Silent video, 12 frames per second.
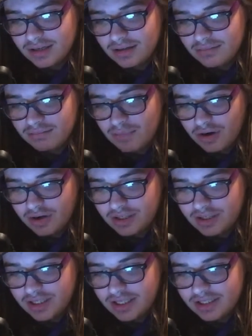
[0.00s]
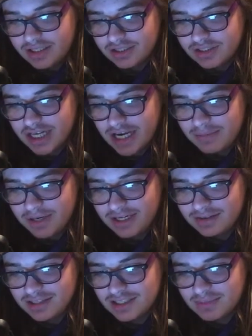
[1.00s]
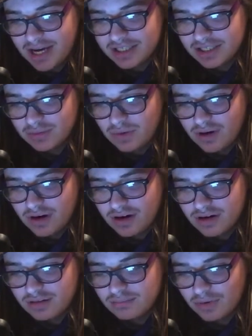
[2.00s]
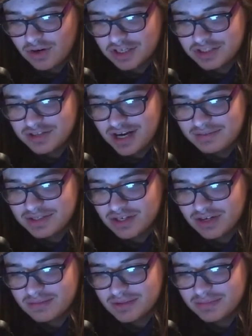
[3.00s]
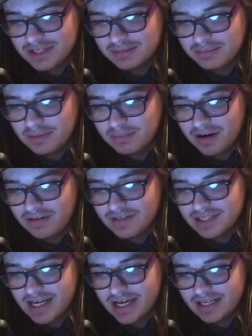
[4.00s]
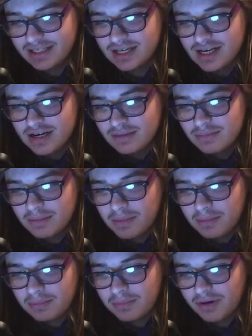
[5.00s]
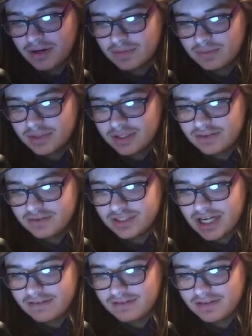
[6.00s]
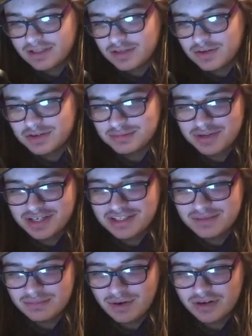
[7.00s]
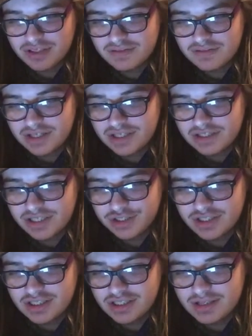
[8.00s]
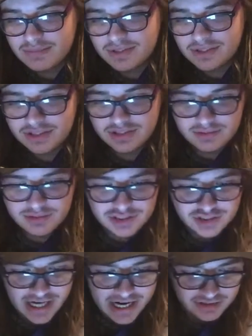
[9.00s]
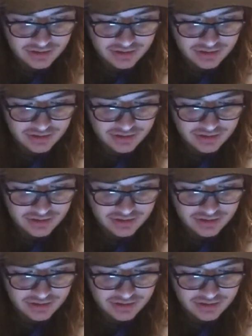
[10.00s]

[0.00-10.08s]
Mark leaned on Jack, pinning his back to the wall. Mark grabbed his arms and pinned him above his head. Mark, what are you... Jack felt the cold embrace and Mark's finger touch his lips. Jack looked